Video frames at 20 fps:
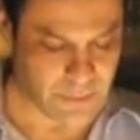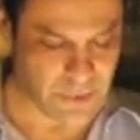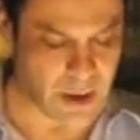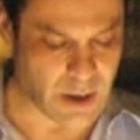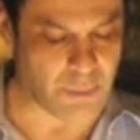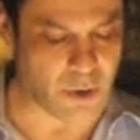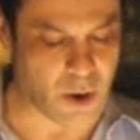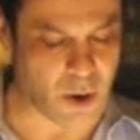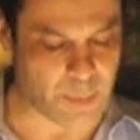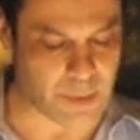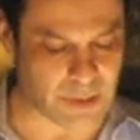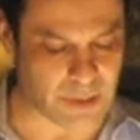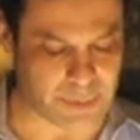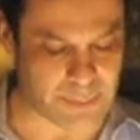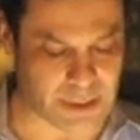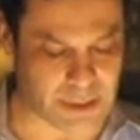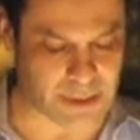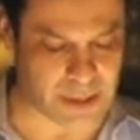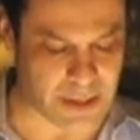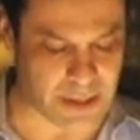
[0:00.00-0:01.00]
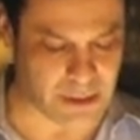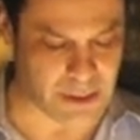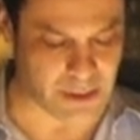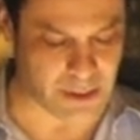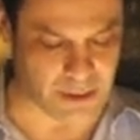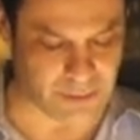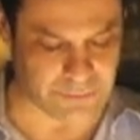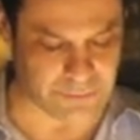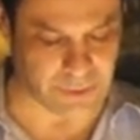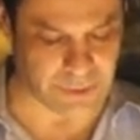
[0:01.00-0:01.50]
"Come home and let me take
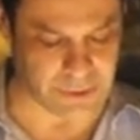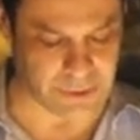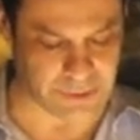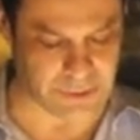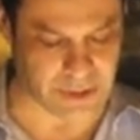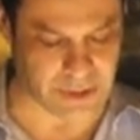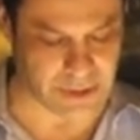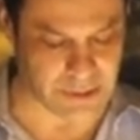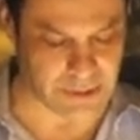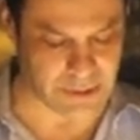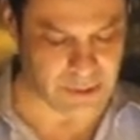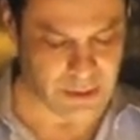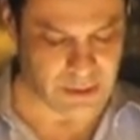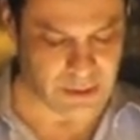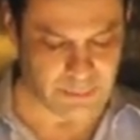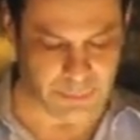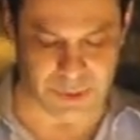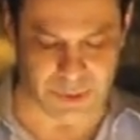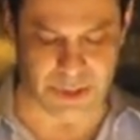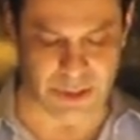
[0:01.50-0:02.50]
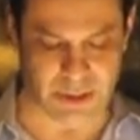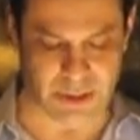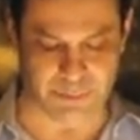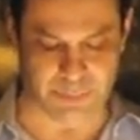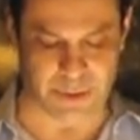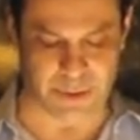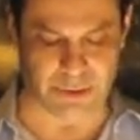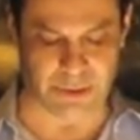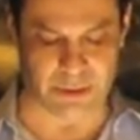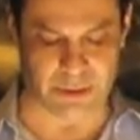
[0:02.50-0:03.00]
care of you," he said, but she could
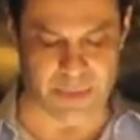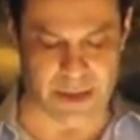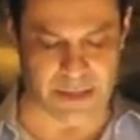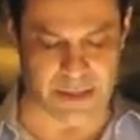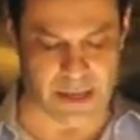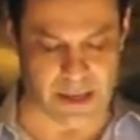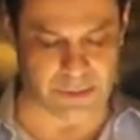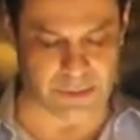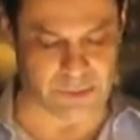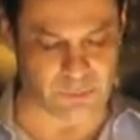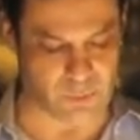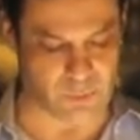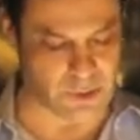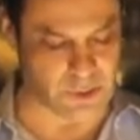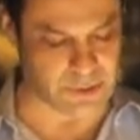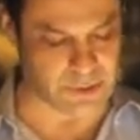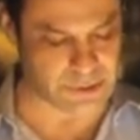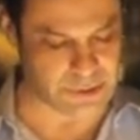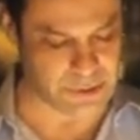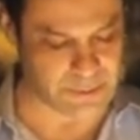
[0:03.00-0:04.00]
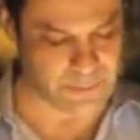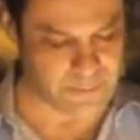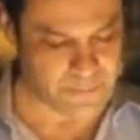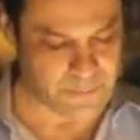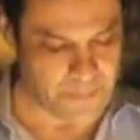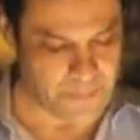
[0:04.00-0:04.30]
barely make out his words.